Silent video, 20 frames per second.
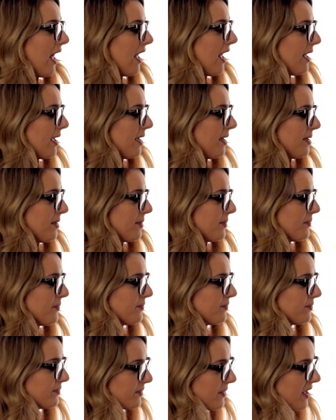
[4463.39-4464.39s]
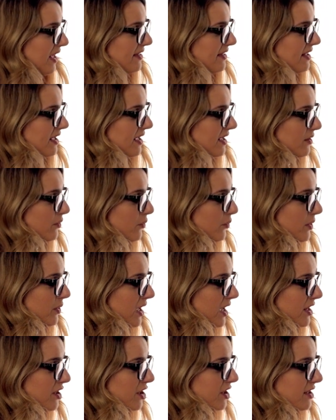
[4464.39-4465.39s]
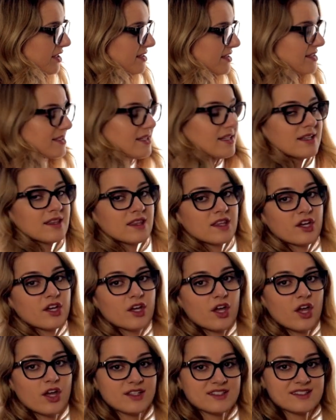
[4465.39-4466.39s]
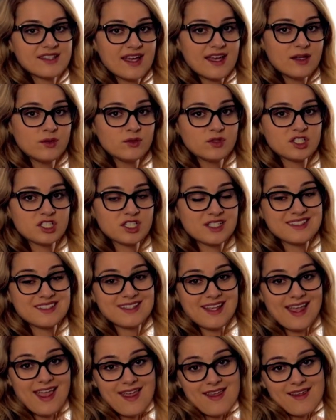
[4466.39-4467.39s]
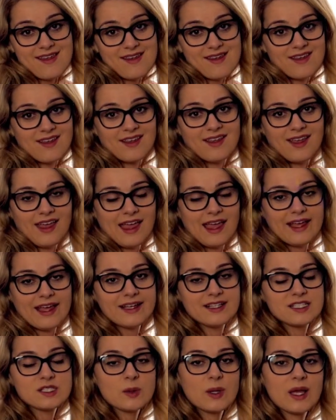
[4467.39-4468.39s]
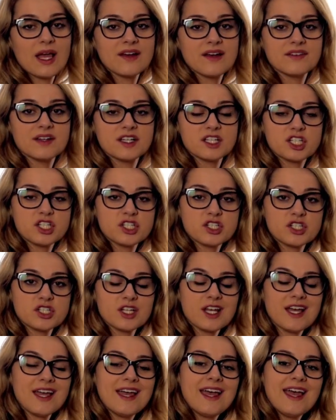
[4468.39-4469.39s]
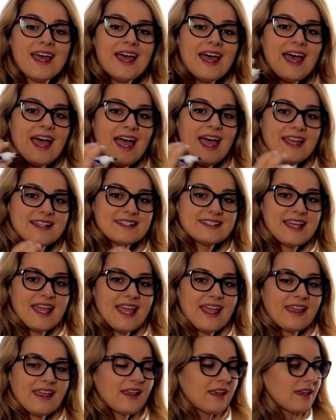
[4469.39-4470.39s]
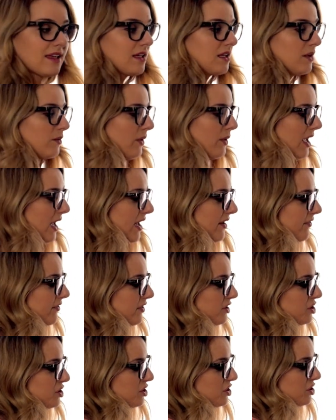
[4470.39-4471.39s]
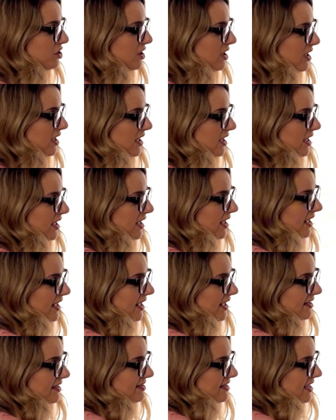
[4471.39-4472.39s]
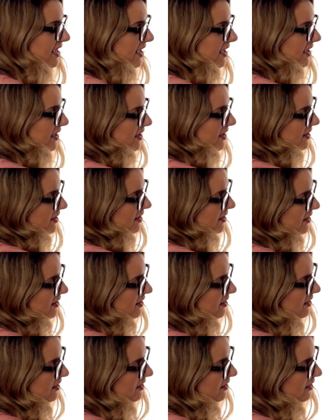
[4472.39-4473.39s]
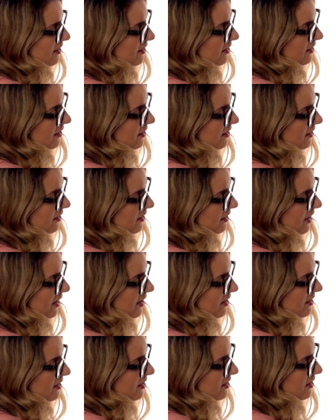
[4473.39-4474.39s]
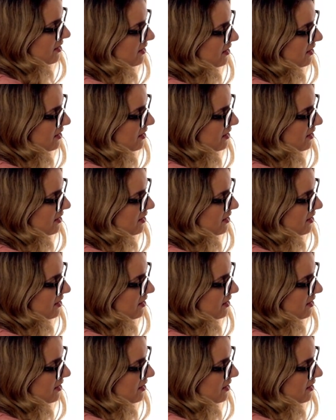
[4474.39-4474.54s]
And then we had already seen the Z, which is A. So we have sh and A. We have sh and A. Okay?